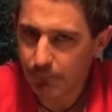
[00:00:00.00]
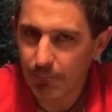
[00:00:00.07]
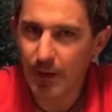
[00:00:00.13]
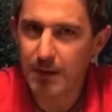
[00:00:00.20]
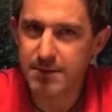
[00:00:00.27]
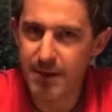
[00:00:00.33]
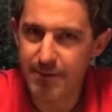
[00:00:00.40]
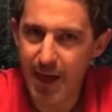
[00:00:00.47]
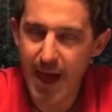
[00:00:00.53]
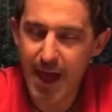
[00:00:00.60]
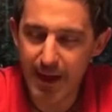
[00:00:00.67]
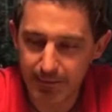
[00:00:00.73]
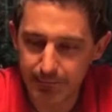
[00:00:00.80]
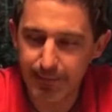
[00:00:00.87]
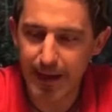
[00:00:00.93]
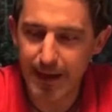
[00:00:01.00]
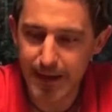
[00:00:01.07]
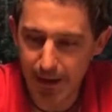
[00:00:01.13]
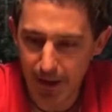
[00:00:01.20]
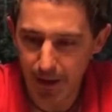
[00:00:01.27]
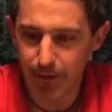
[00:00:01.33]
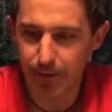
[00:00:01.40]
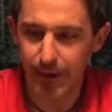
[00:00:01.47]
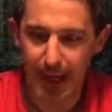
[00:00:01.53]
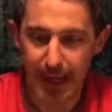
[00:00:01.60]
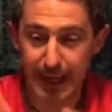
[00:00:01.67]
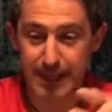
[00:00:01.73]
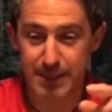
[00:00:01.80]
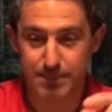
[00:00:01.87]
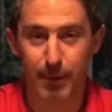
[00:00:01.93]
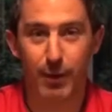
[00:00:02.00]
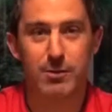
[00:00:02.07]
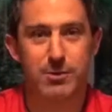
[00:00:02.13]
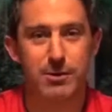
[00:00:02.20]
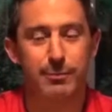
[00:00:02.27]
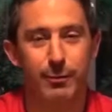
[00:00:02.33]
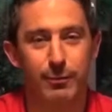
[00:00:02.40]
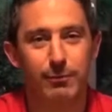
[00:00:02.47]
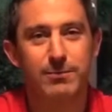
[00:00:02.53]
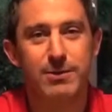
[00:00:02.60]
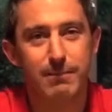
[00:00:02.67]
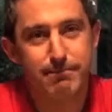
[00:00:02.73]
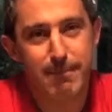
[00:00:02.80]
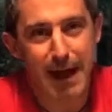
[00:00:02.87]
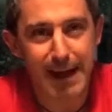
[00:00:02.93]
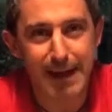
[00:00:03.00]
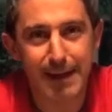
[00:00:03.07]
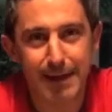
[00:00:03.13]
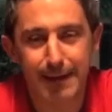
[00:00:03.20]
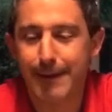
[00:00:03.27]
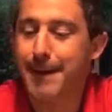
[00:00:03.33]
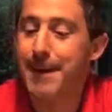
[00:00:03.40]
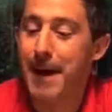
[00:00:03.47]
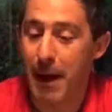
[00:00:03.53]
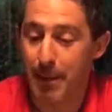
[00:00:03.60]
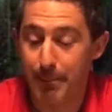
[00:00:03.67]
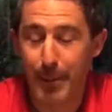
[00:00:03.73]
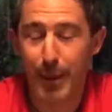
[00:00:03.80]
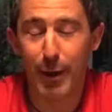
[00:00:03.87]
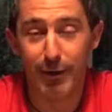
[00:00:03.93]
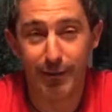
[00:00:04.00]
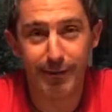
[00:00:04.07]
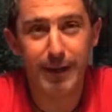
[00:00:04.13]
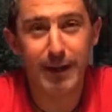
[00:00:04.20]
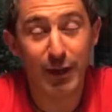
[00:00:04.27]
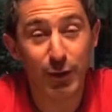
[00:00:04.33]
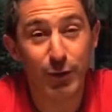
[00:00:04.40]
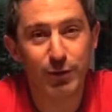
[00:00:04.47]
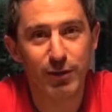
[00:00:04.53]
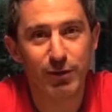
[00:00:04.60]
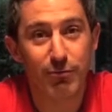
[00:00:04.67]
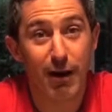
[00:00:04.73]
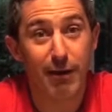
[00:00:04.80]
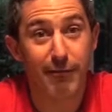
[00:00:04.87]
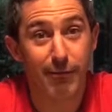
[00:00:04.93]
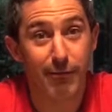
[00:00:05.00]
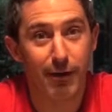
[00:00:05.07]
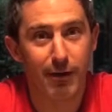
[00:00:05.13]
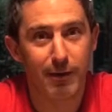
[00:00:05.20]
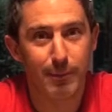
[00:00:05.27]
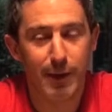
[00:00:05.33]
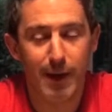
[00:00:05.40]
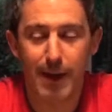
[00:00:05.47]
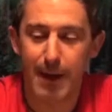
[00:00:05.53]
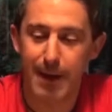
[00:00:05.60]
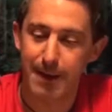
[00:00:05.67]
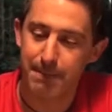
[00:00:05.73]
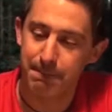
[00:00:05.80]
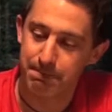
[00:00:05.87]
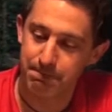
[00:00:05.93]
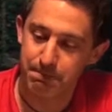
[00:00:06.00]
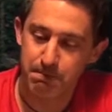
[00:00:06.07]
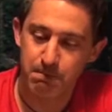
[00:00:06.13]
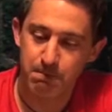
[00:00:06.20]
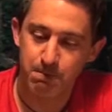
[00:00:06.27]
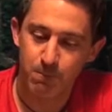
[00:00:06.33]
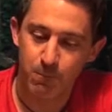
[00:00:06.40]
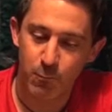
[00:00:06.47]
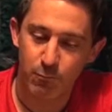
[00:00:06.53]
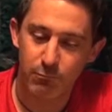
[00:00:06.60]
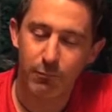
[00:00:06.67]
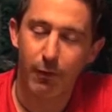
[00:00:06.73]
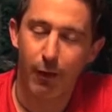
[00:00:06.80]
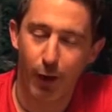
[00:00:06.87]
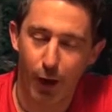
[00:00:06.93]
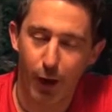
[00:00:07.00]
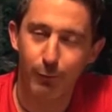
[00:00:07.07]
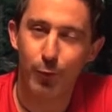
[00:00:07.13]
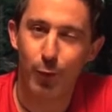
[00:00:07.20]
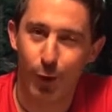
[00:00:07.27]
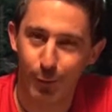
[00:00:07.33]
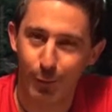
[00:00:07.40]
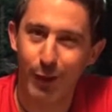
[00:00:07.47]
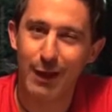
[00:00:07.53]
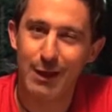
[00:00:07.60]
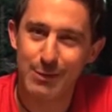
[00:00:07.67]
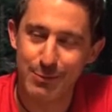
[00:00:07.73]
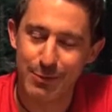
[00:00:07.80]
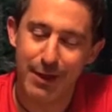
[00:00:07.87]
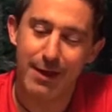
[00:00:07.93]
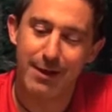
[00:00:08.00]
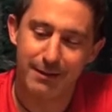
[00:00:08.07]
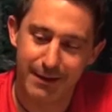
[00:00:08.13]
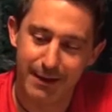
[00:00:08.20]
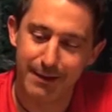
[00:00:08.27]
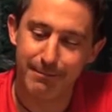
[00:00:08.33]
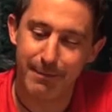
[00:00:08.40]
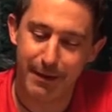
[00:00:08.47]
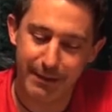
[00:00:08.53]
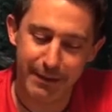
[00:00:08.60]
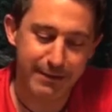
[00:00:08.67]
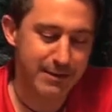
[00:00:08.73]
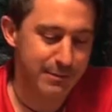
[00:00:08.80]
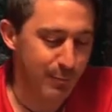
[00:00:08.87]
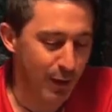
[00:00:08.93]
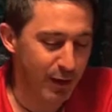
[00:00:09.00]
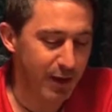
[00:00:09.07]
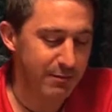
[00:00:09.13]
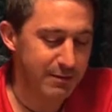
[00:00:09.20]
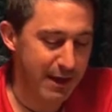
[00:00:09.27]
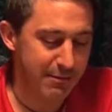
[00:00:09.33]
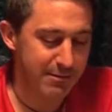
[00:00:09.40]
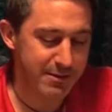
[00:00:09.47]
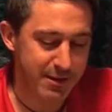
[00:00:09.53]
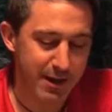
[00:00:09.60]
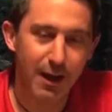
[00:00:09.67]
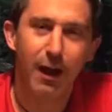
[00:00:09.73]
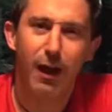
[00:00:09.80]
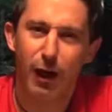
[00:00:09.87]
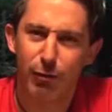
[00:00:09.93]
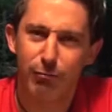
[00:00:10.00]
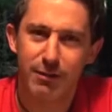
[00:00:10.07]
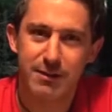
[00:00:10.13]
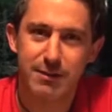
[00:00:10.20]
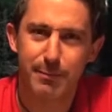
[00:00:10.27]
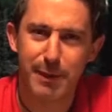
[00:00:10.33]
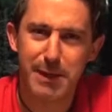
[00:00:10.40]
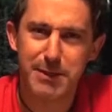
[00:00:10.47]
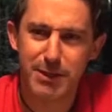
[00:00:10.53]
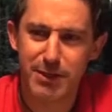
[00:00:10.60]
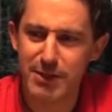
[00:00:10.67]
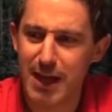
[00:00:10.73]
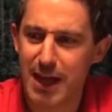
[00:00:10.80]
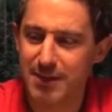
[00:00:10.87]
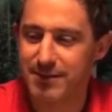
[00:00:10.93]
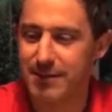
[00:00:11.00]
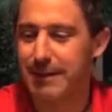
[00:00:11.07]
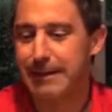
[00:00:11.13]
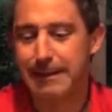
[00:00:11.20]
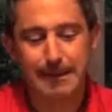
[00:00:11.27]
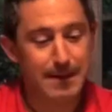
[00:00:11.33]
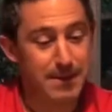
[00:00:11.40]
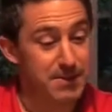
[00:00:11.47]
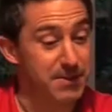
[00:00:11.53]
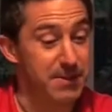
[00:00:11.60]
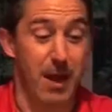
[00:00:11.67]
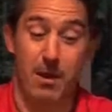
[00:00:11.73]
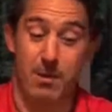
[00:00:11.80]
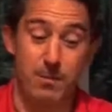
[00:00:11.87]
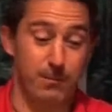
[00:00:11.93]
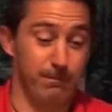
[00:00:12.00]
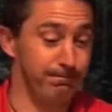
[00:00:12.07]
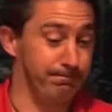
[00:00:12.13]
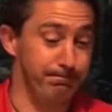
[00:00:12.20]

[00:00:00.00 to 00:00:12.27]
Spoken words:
So there you go. It is possible to make a perfectly good grapefruit IPA. I'm quite pleased with that. I think this might go down as a recipe success. So,